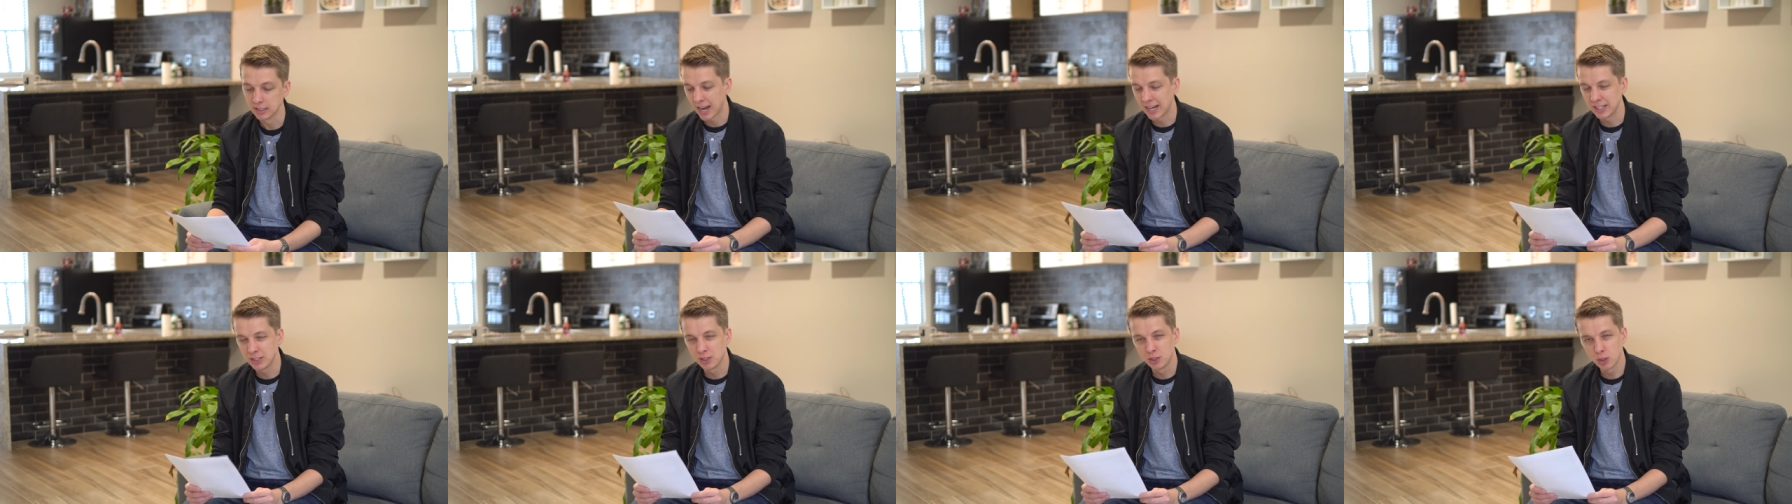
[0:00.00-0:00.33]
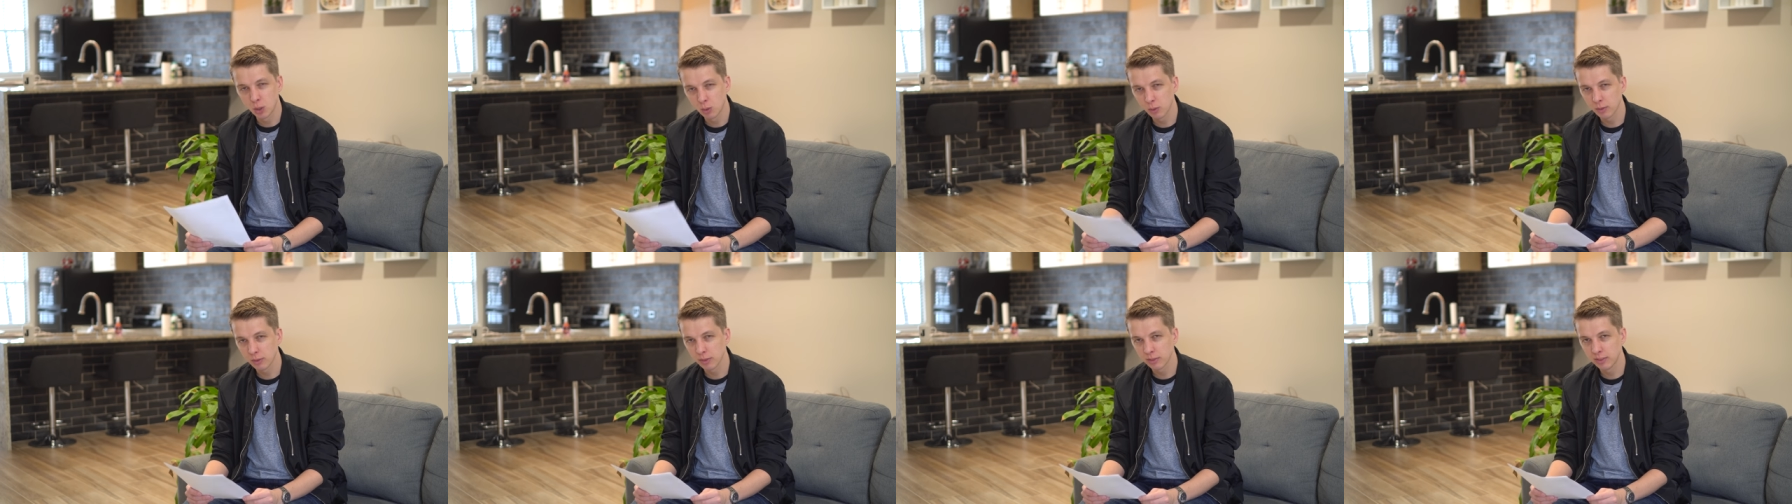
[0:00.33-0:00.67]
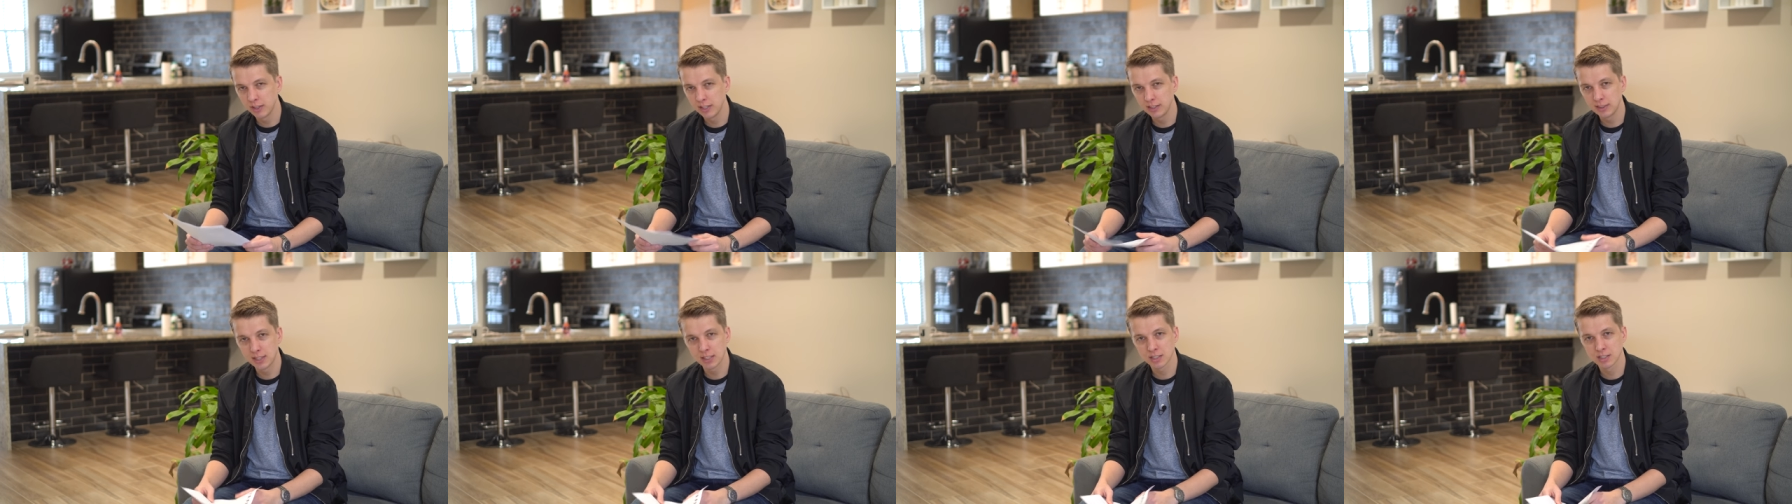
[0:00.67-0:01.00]
I don't
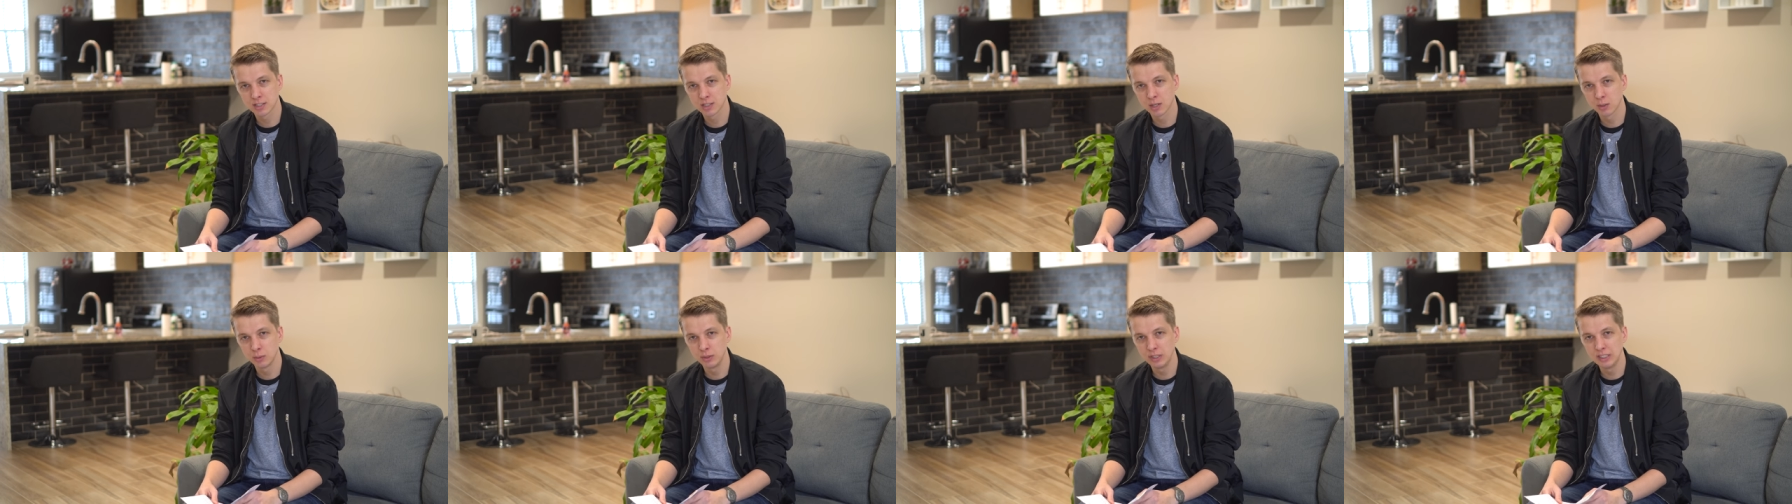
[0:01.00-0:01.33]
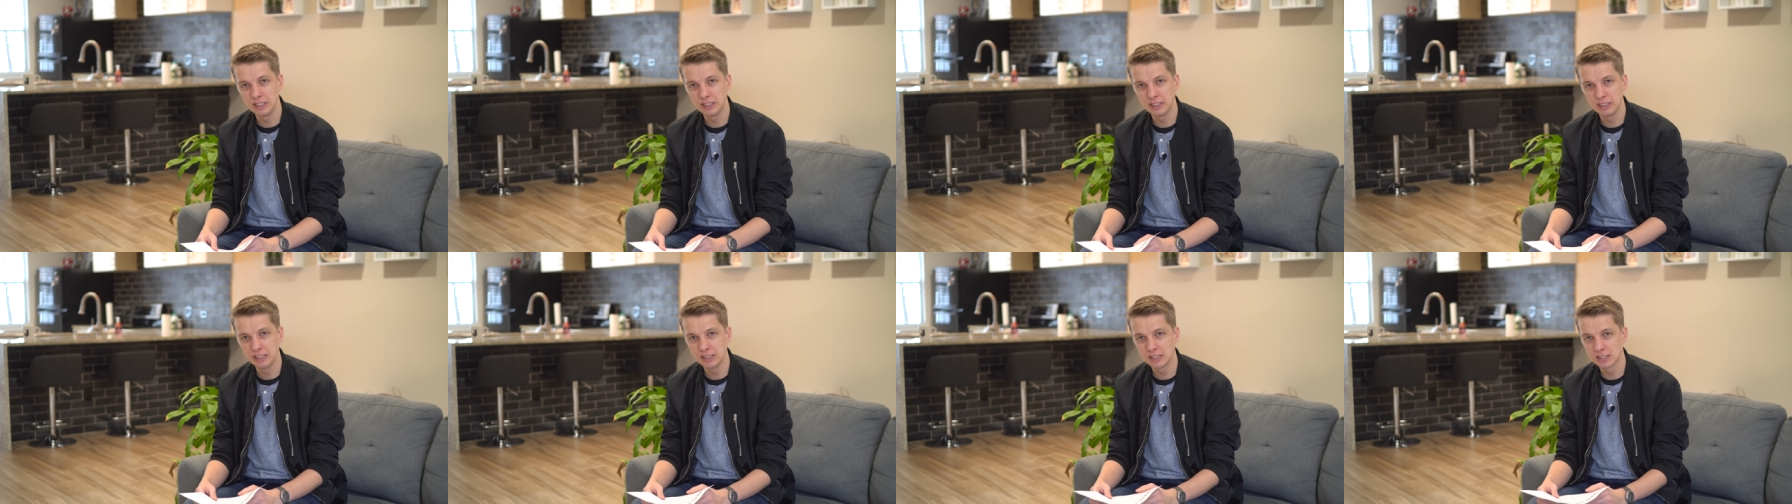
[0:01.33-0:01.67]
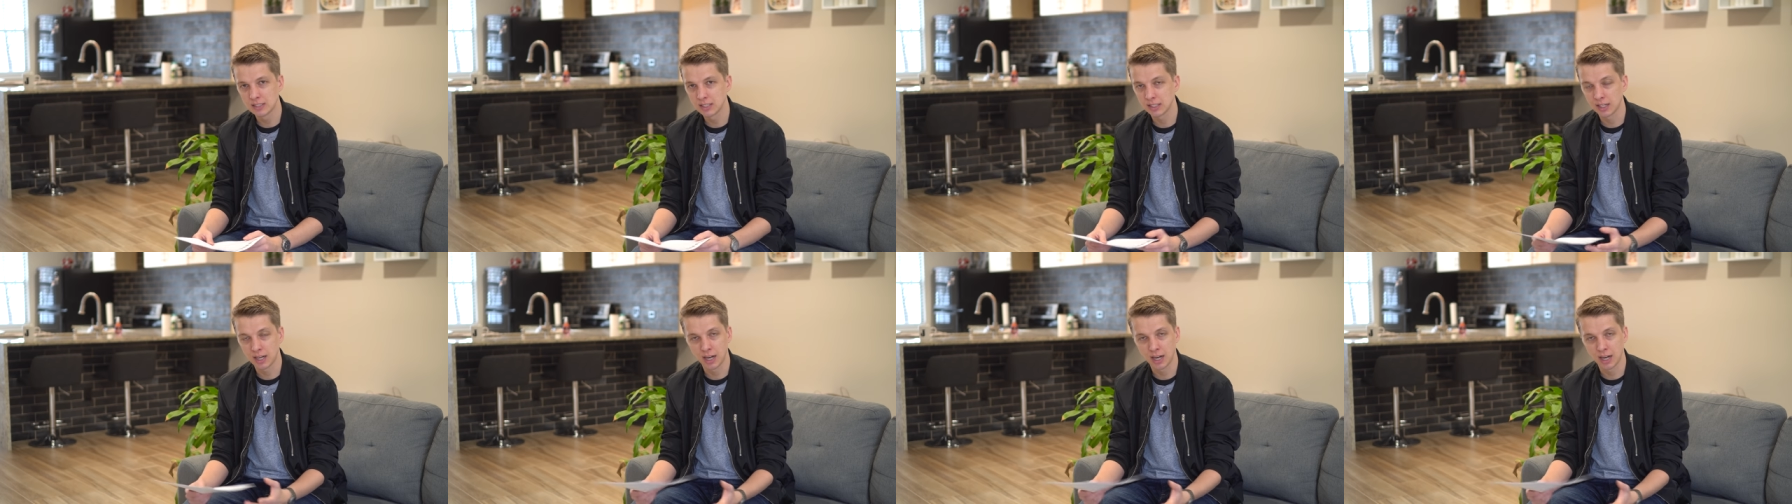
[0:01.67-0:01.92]
think that Sony needs to